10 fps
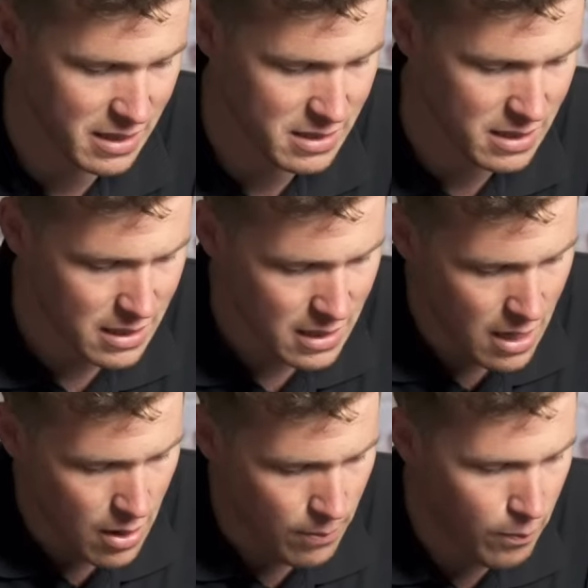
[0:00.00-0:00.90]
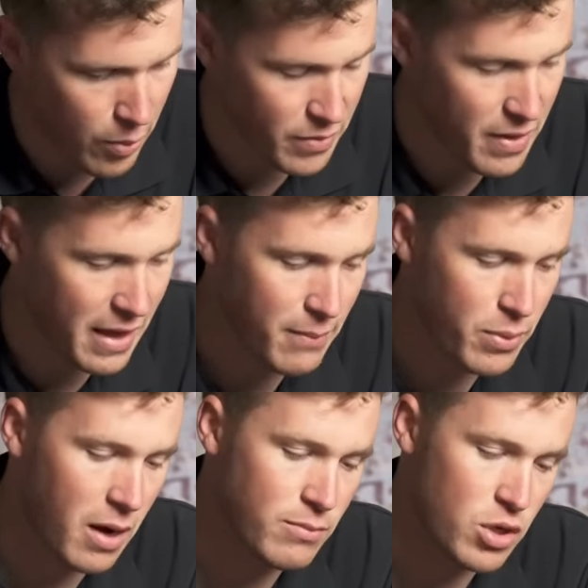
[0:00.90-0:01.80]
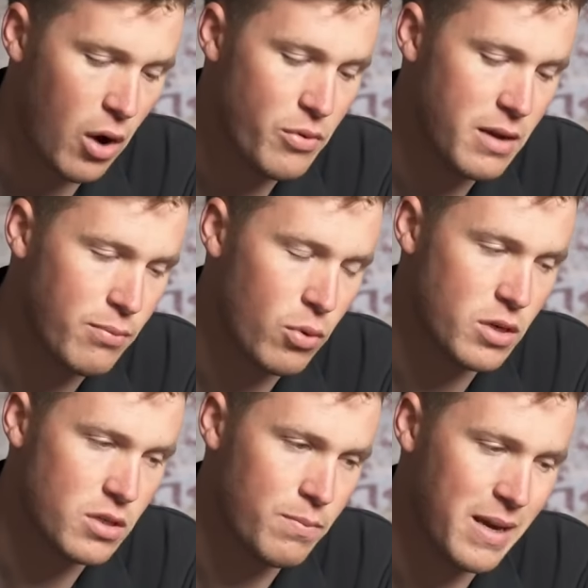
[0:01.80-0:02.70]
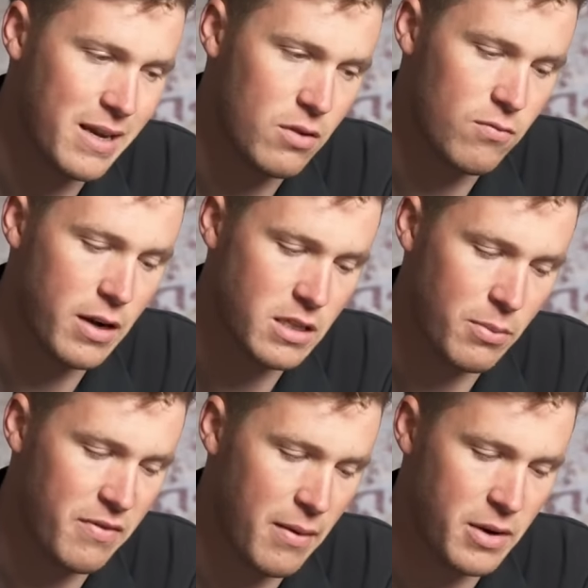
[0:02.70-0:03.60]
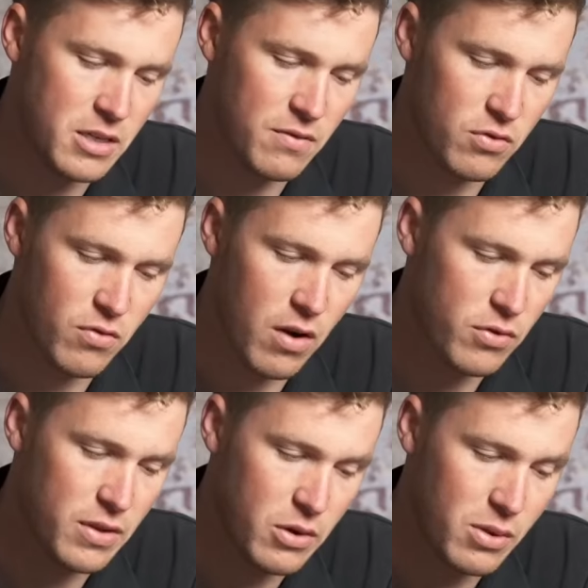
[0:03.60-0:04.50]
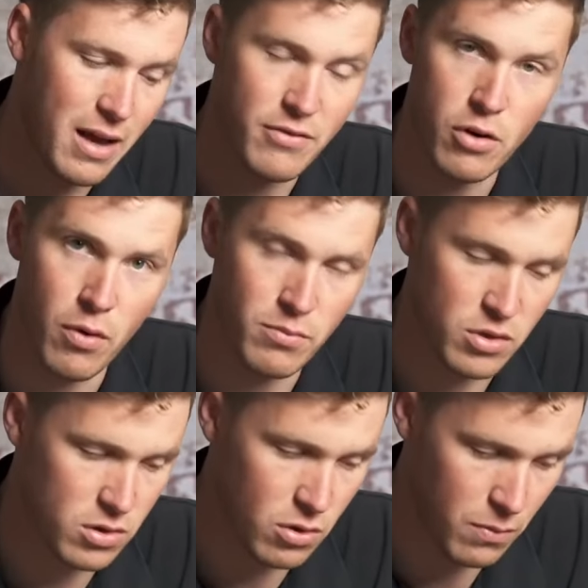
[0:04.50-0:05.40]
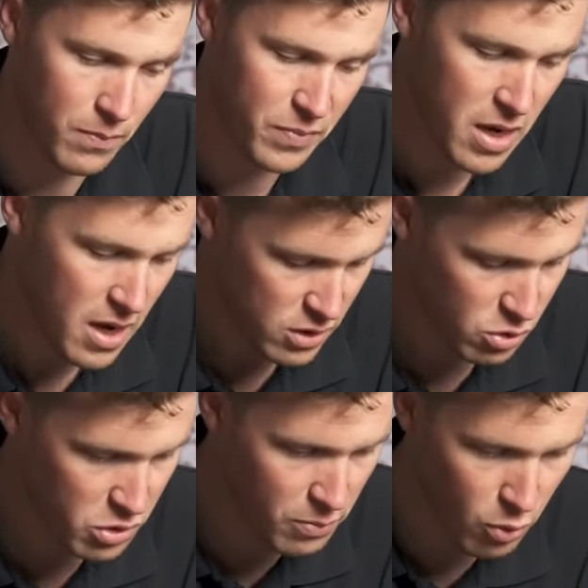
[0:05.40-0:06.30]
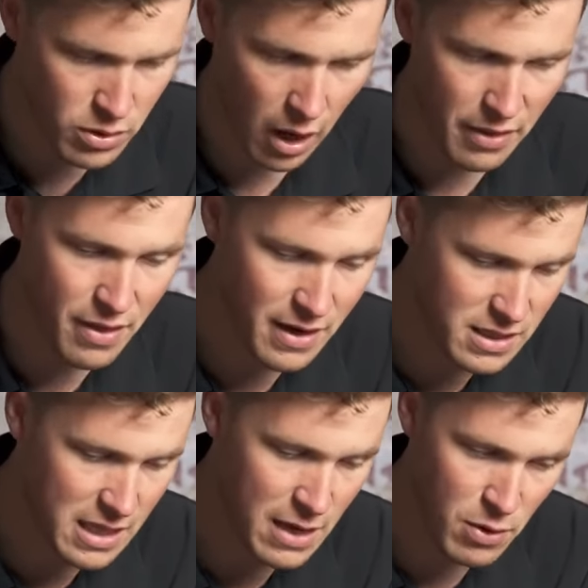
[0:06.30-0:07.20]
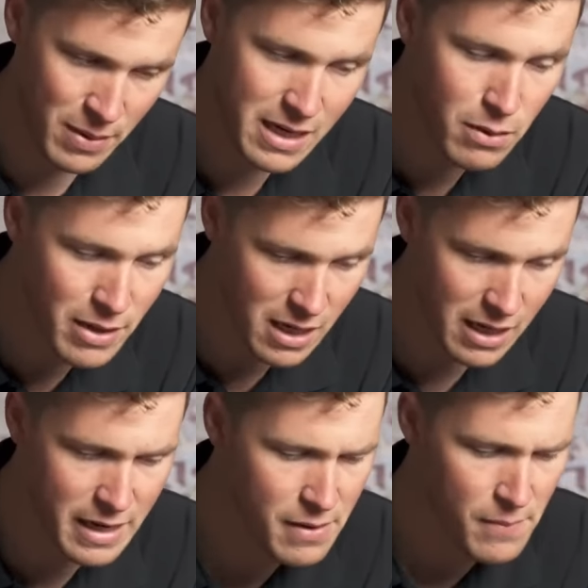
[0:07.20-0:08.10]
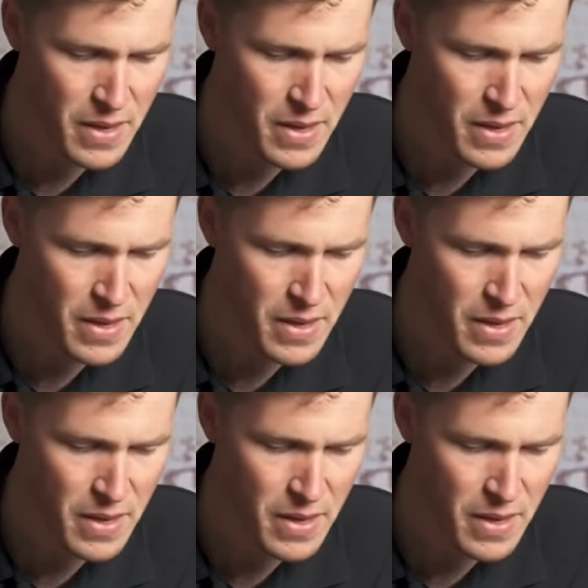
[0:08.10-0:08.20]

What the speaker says: these. But then it becomes only important to pick the right type of ammunition for the rifle, and then you'll have no problems at all. It's also important, I think, to keep them a little bit clean.